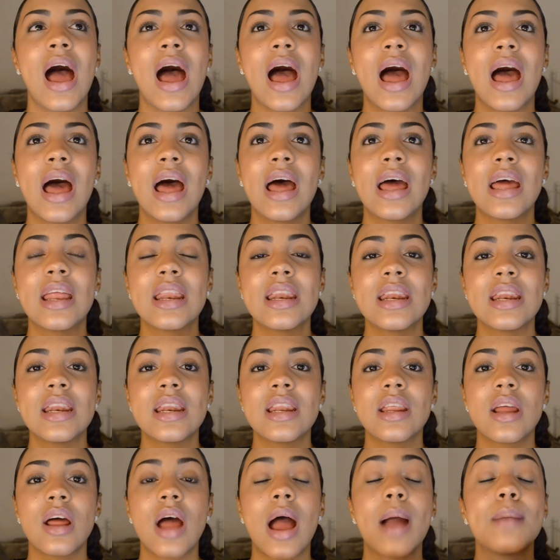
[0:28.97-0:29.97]

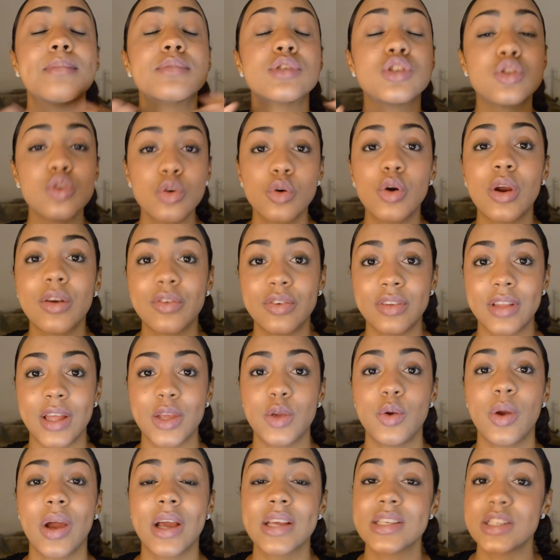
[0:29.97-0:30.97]
And I'm so grateful that
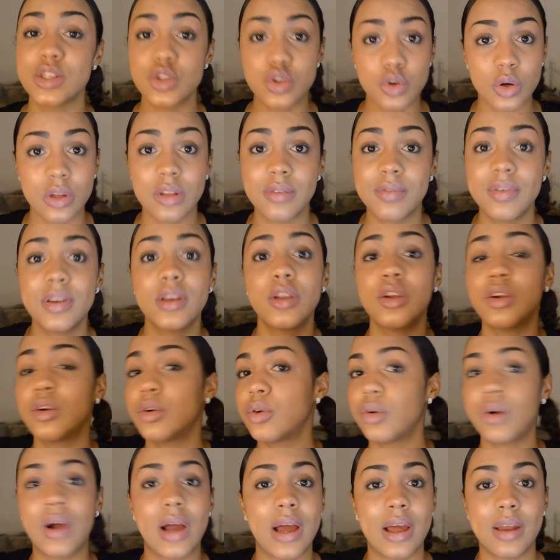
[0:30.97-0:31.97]
you guys enjoyed the
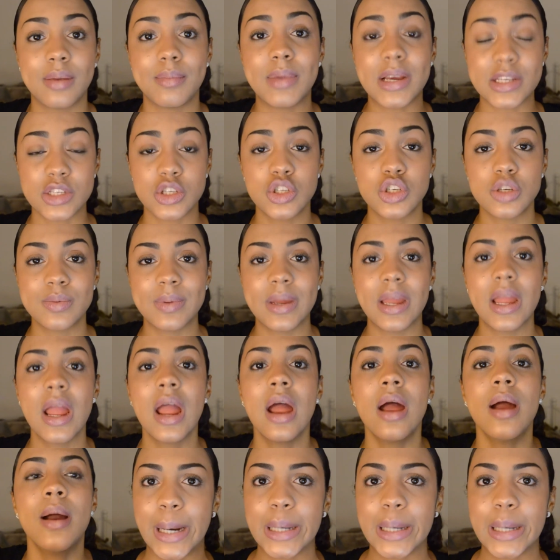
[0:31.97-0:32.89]
video and messaged me.